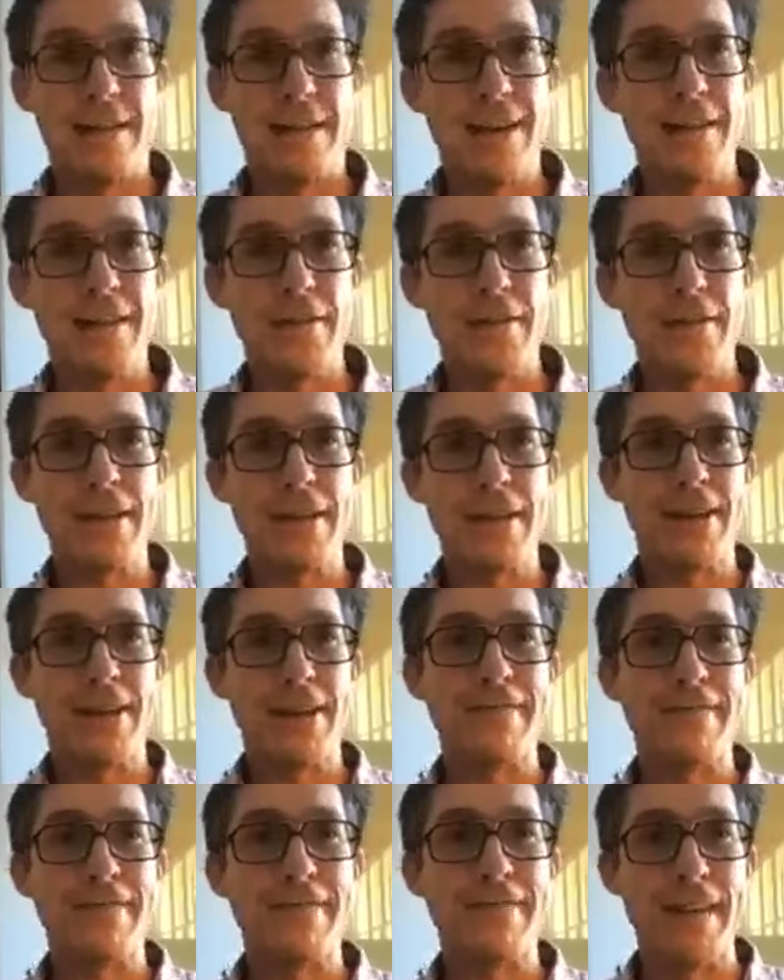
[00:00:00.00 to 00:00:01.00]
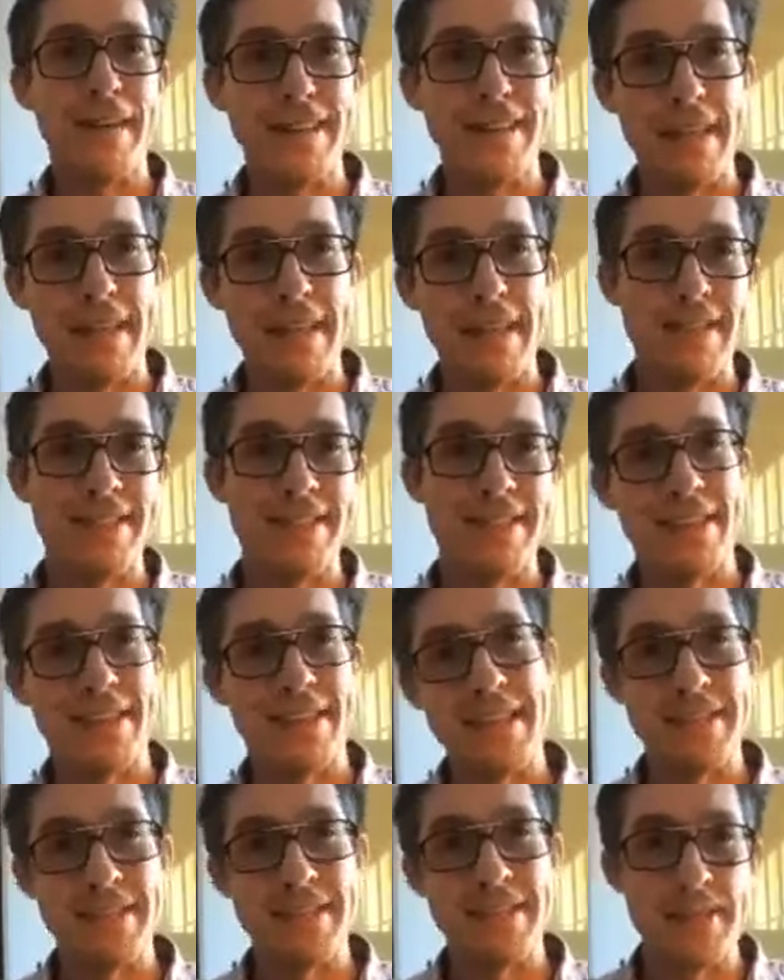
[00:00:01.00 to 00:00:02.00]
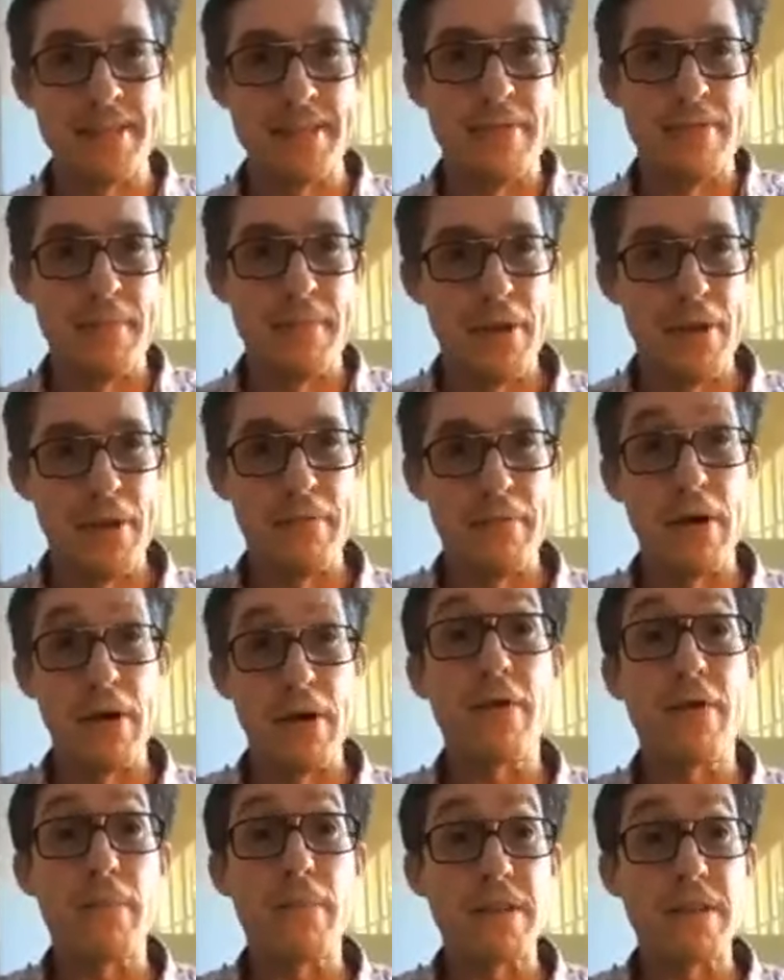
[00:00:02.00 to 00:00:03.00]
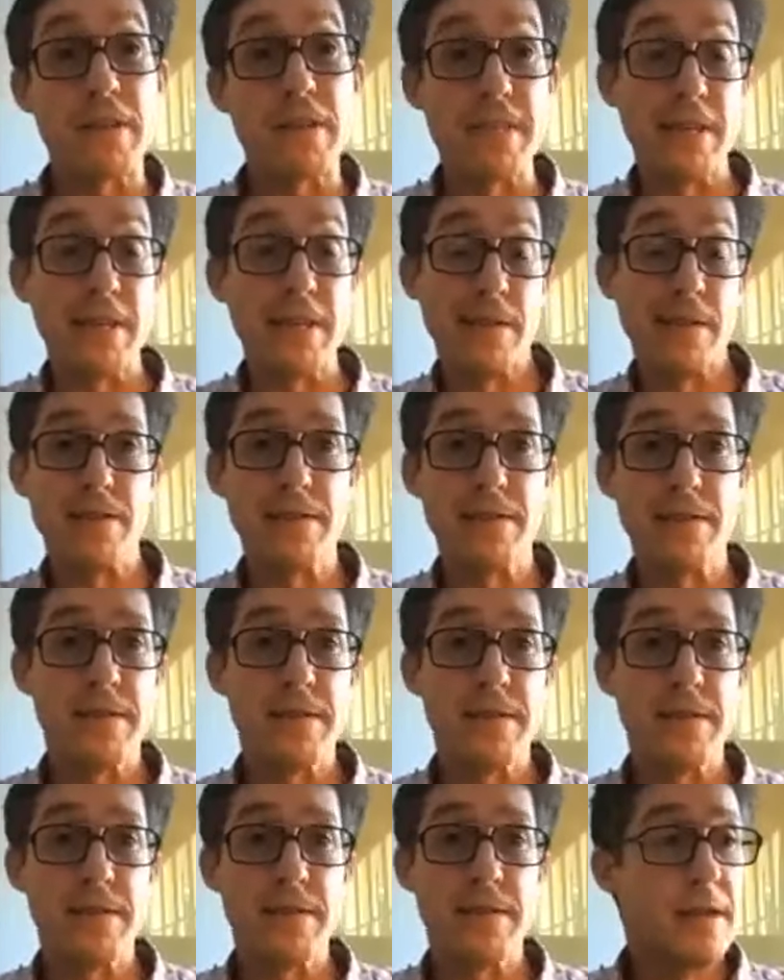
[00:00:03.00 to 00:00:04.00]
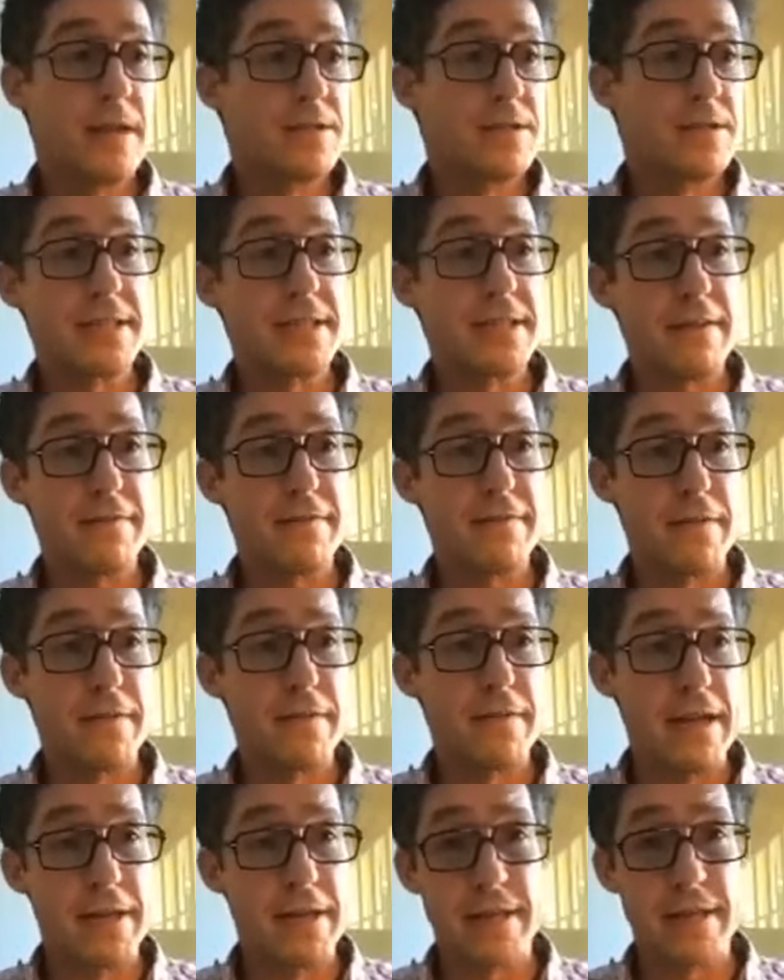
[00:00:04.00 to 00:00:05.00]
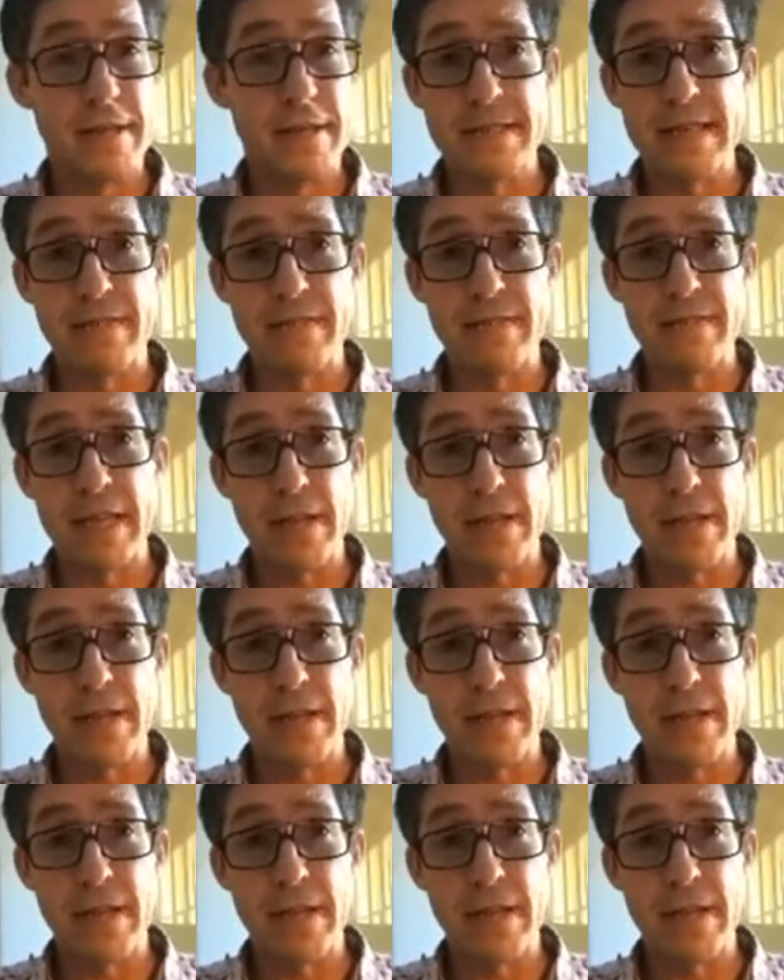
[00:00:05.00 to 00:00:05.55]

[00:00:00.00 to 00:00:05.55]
I thought, my God, I found something else that I can do with my skills. So I did that for about 7-8